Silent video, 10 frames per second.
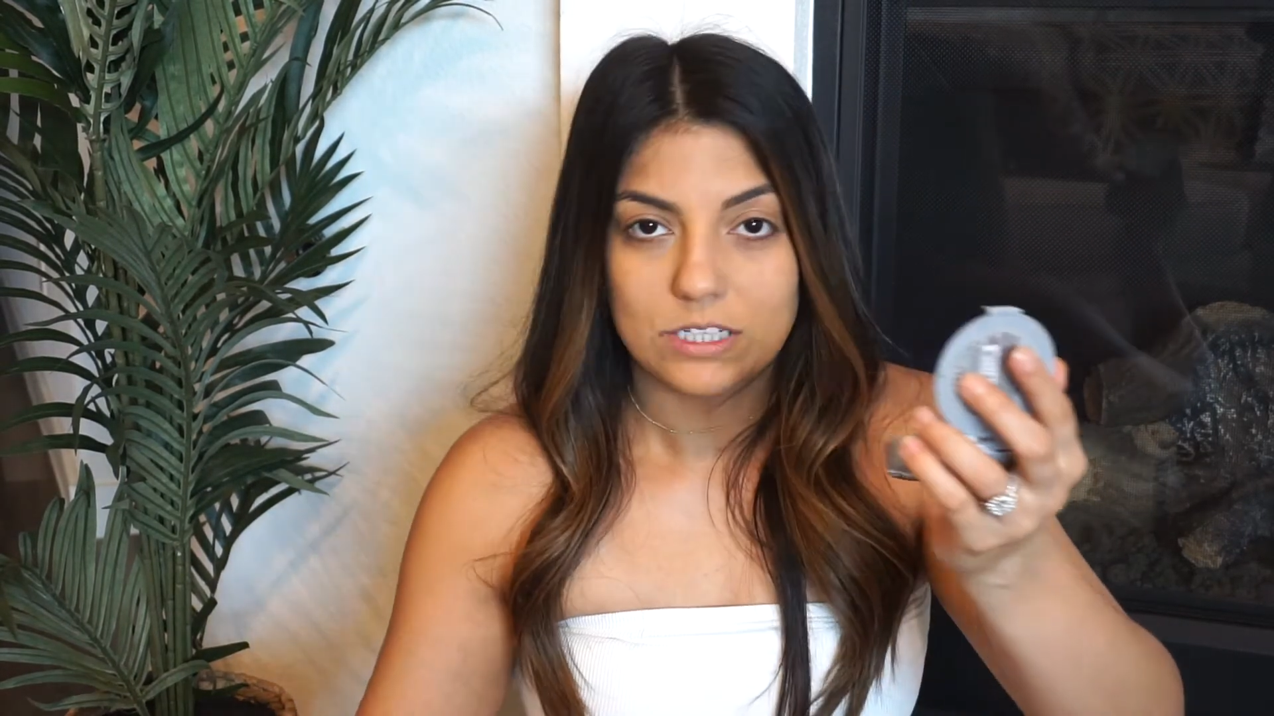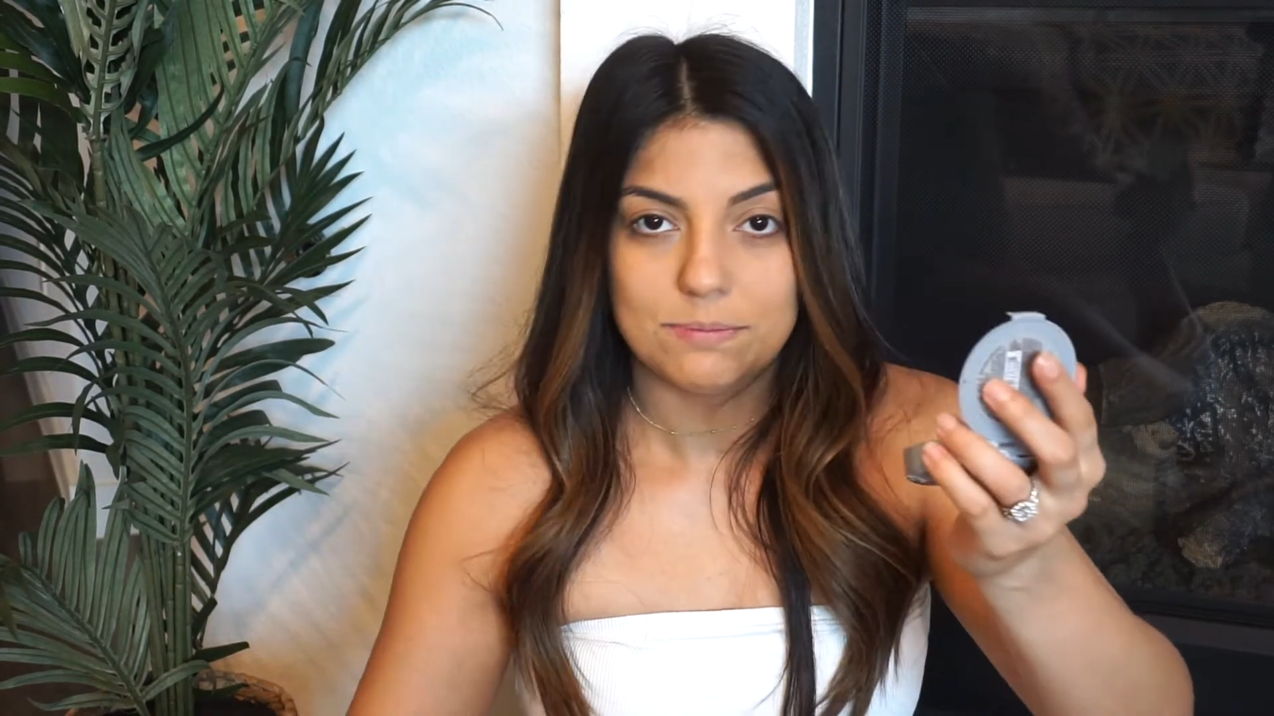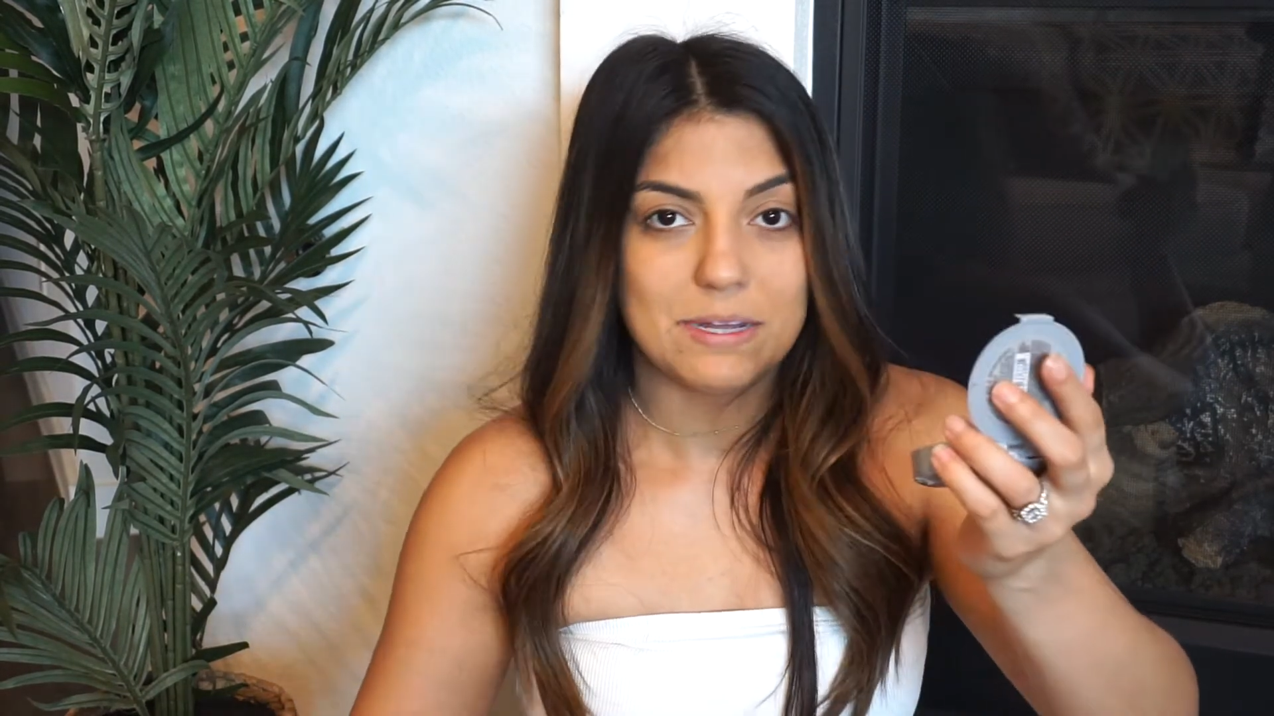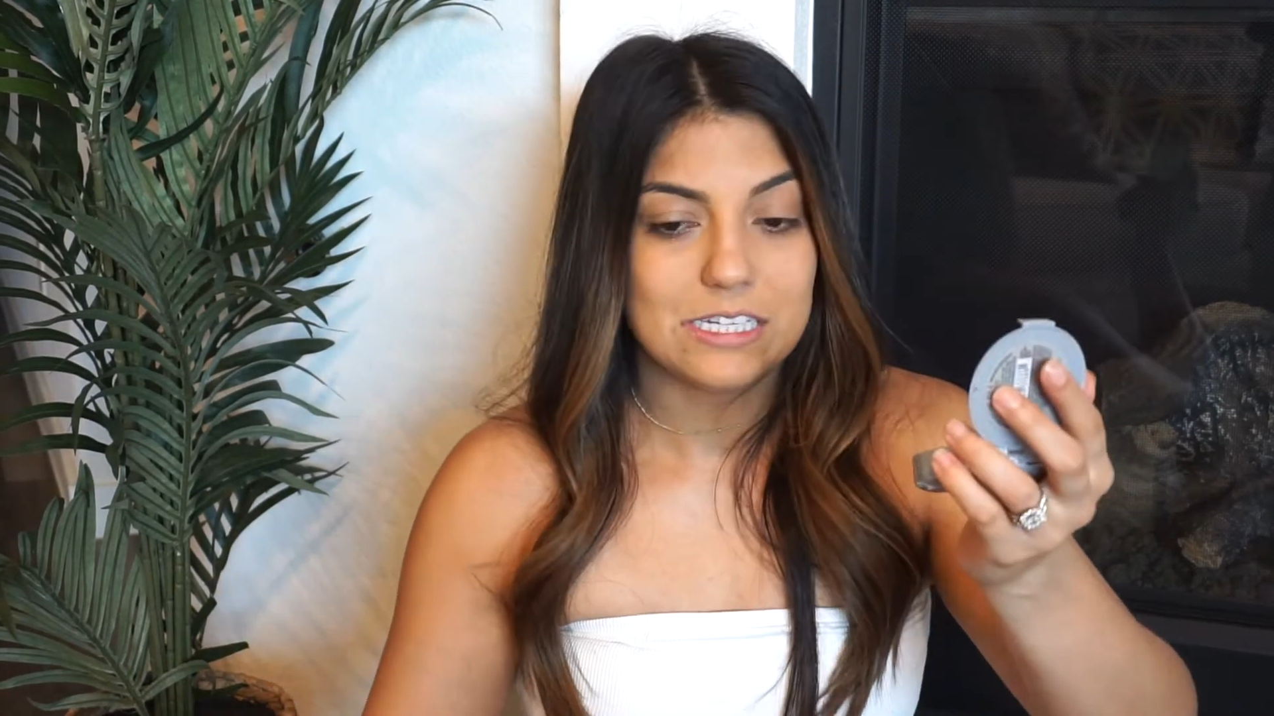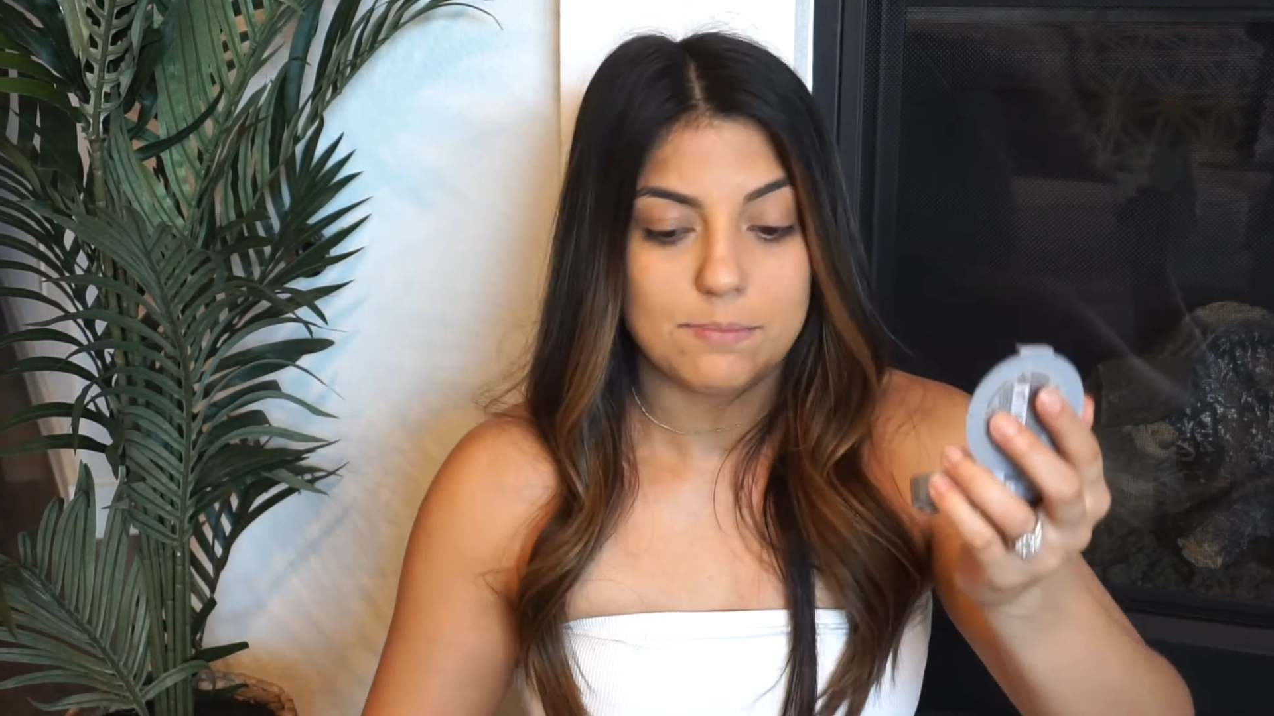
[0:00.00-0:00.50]

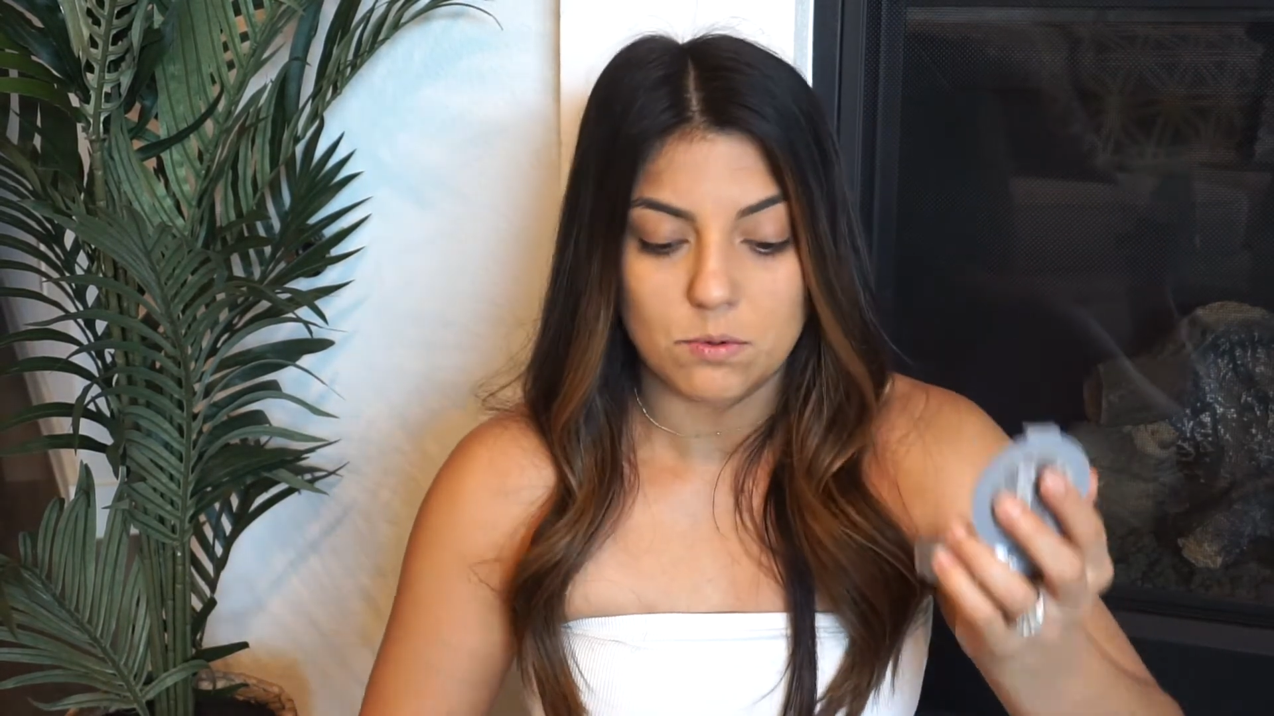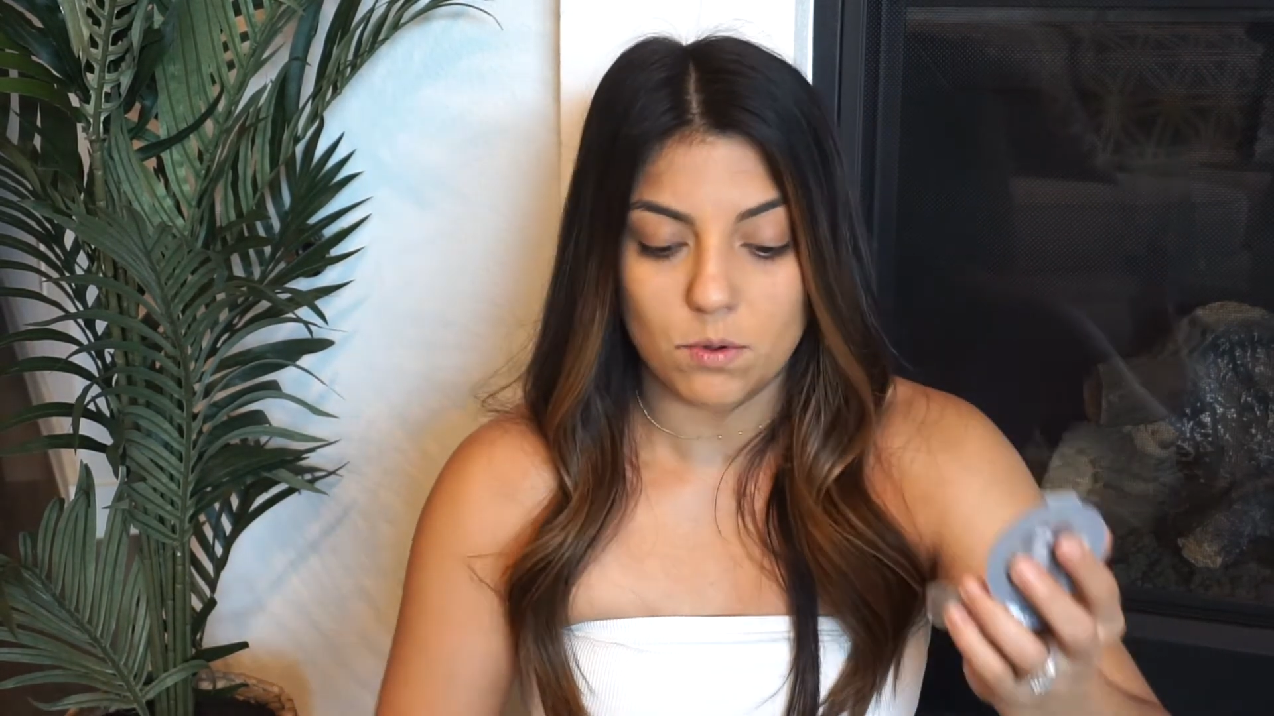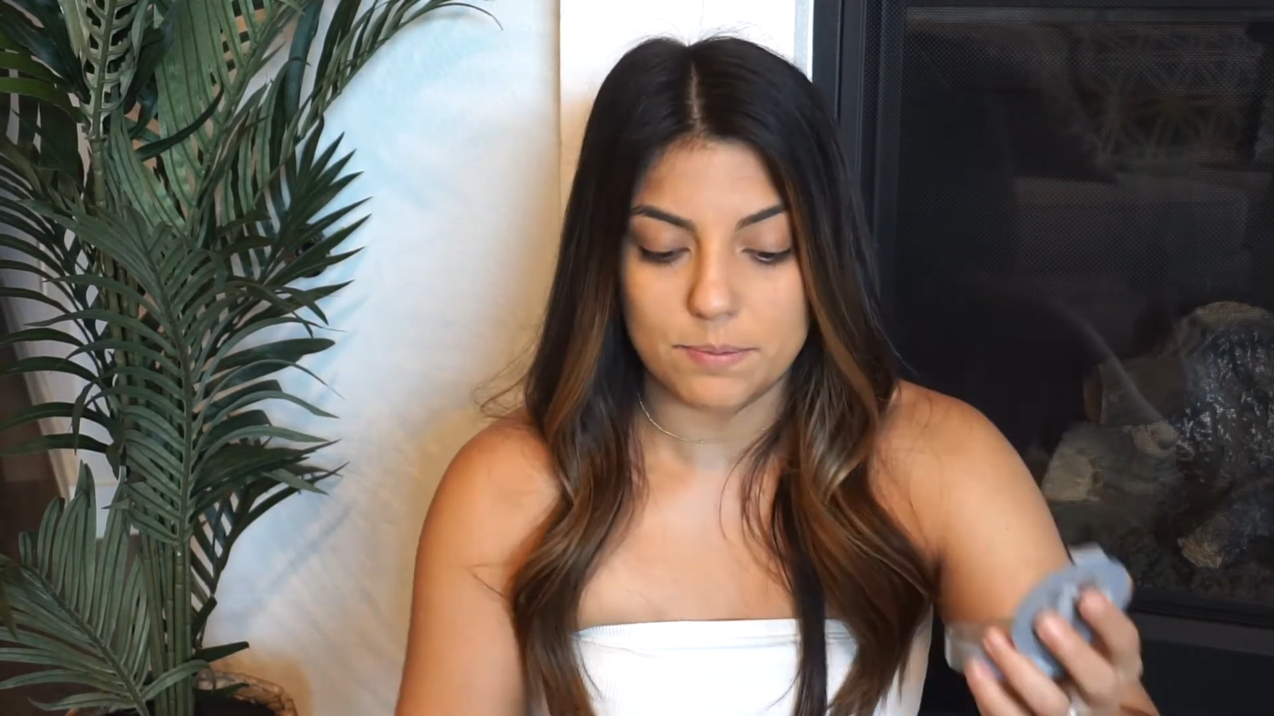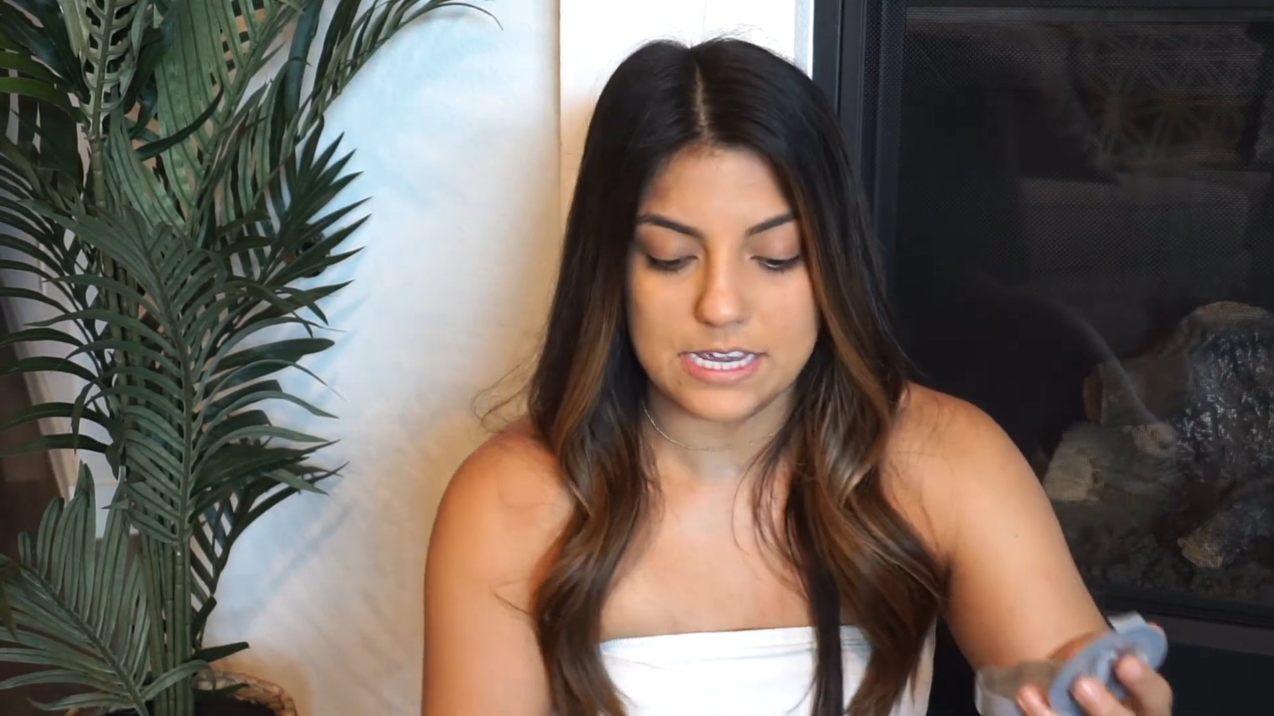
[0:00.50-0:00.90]
What's meant to be will